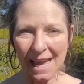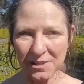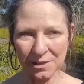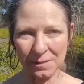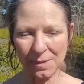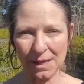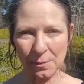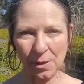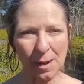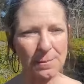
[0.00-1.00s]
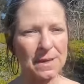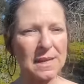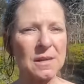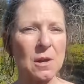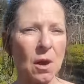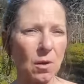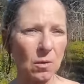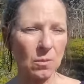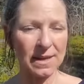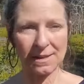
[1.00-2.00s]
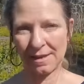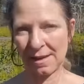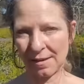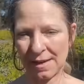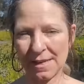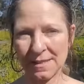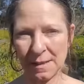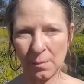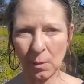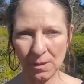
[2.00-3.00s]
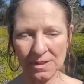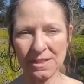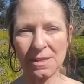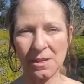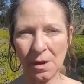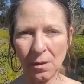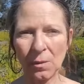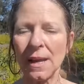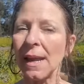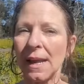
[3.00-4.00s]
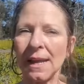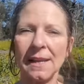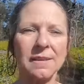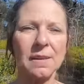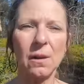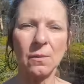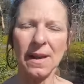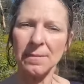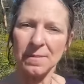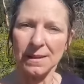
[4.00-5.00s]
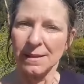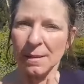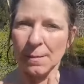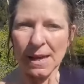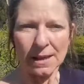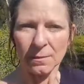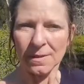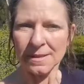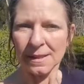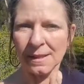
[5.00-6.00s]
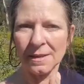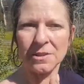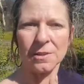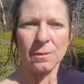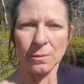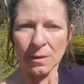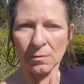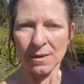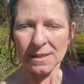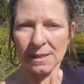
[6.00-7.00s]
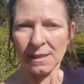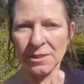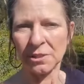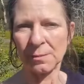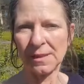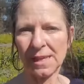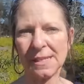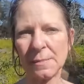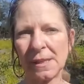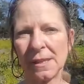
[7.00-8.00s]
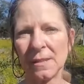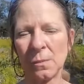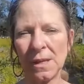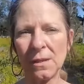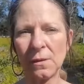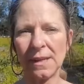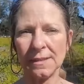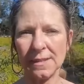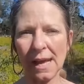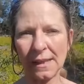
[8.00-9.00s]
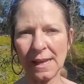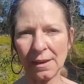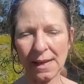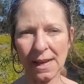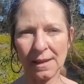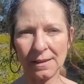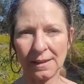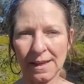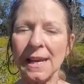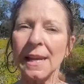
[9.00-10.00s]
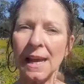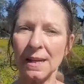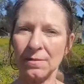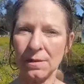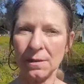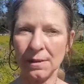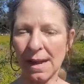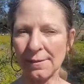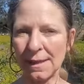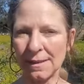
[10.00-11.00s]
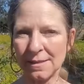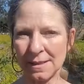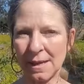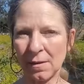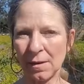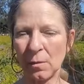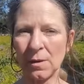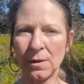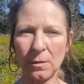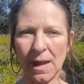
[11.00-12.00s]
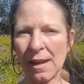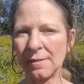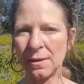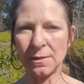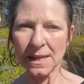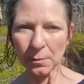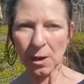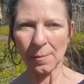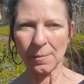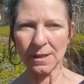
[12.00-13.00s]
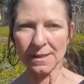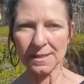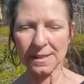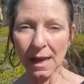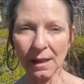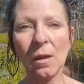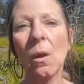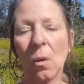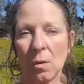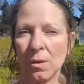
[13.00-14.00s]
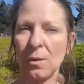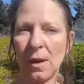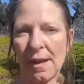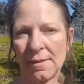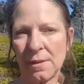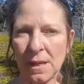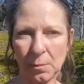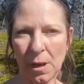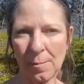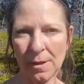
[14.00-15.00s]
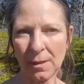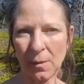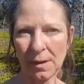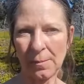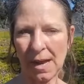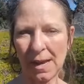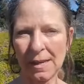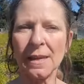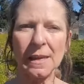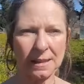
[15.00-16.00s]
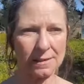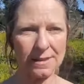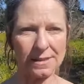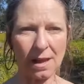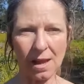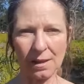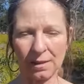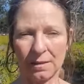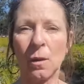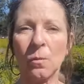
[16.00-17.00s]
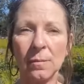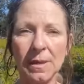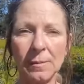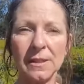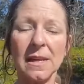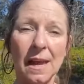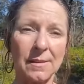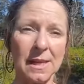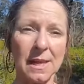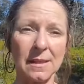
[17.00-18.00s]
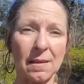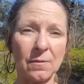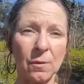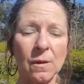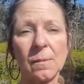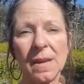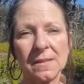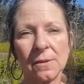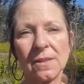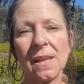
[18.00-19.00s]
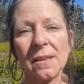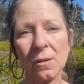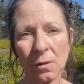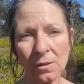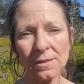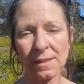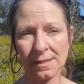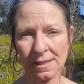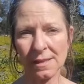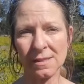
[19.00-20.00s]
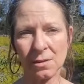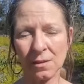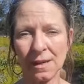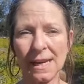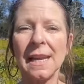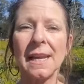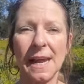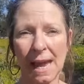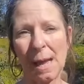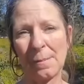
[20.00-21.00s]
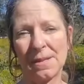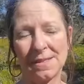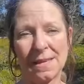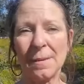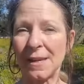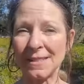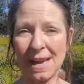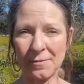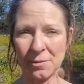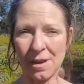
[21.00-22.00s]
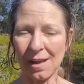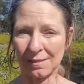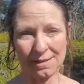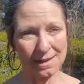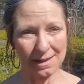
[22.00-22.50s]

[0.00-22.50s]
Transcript: Yes, you can buy the property. Know what there is important to know. And you know what? The paint wasn't an issue, the roof wasn't an issue, but that's because we knew exactly how to handle it. And if you're having a scenario where you have a unique property to sell or you have a unique property you want to buy, give us a holler. We'll be able to navigate that for you and make certain that your success story happens. Because after all,